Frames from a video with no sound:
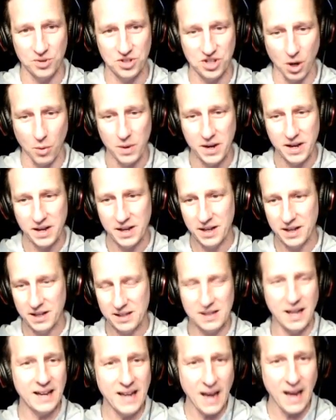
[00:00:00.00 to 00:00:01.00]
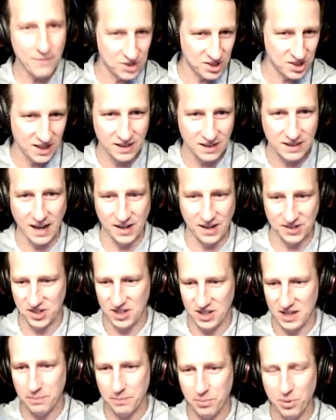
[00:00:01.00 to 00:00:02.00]
So like Avisail
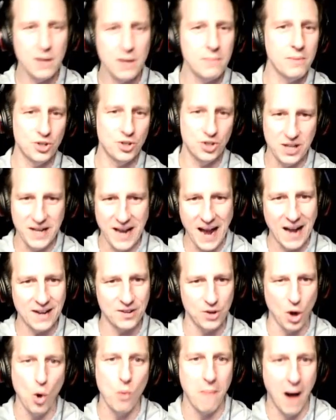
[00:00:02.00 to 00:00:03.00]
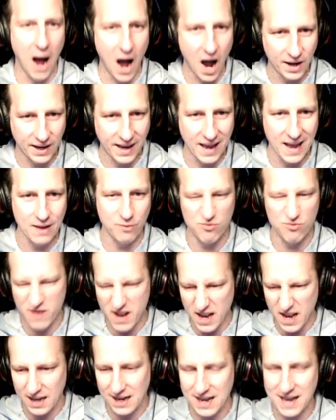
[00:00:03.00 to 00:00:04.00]
Garcia, pretty much he had no market
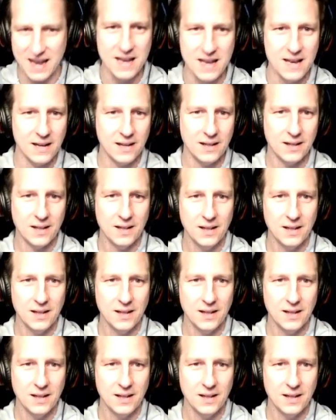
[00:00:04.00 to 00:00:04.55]
really.